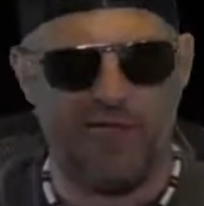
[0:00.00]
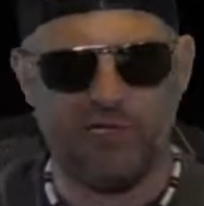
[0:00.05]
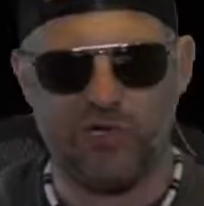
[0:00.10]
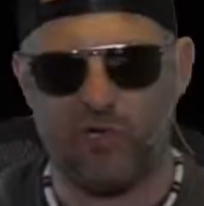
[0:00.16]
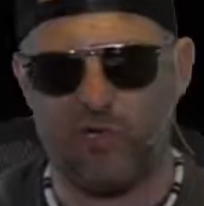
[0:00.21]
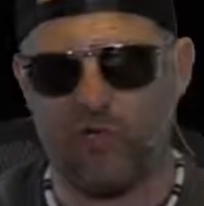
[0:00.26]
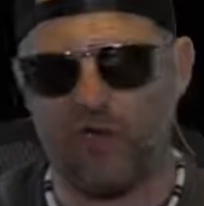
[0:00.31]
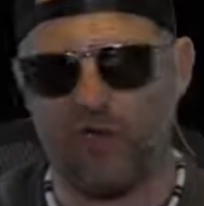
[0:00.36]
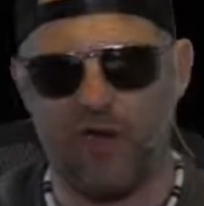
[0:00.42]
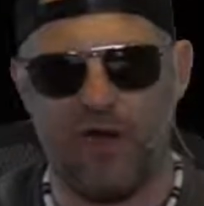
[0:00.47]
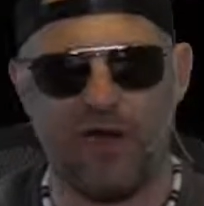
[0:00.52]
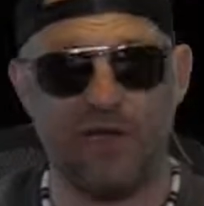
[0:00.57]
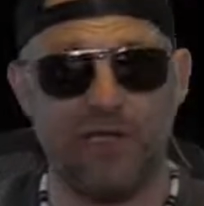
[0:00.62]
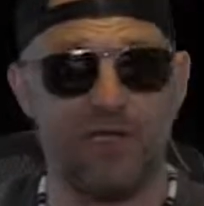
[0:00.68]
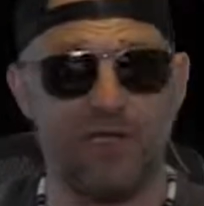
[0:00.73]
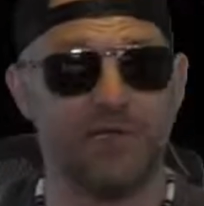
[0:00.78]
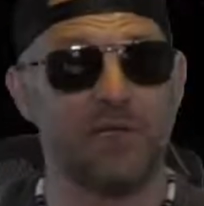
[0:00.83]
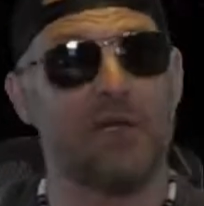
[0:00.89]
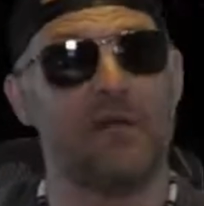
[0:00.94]
early
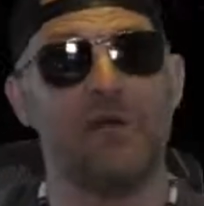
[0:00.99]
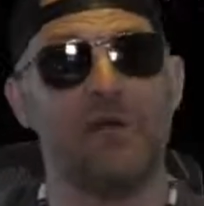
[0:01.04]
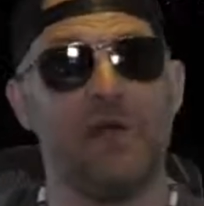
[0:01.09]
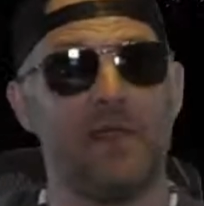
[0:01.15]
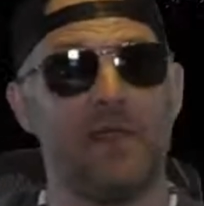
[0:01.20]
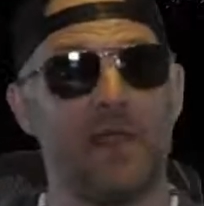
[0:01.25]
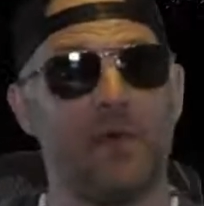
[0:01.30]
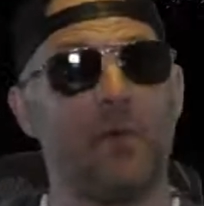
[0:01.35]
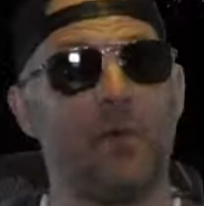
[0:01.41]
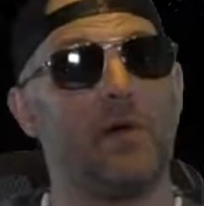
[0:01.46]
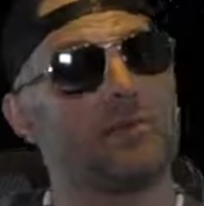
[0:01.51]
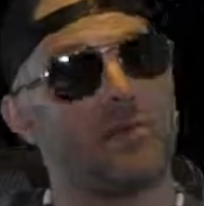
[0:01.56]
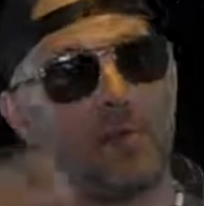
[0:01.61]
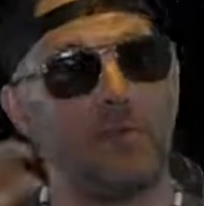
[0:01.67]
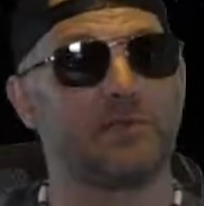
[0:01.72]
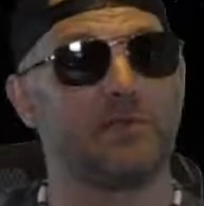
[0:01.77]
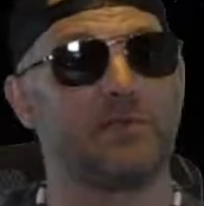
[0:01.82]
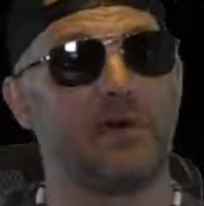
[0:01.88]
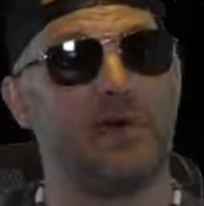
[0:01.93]
90s, and they went
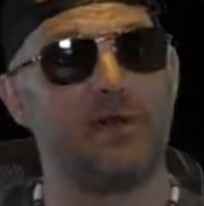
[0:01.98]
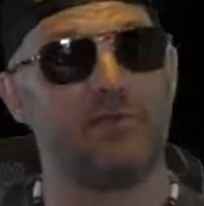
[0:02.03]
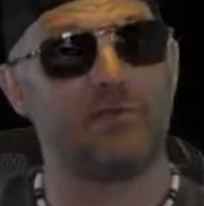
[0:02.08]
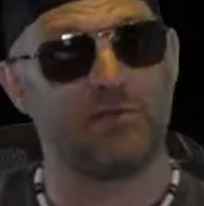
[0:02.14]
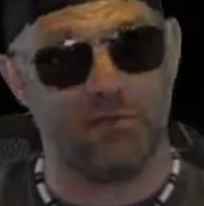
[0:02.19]
double-sided.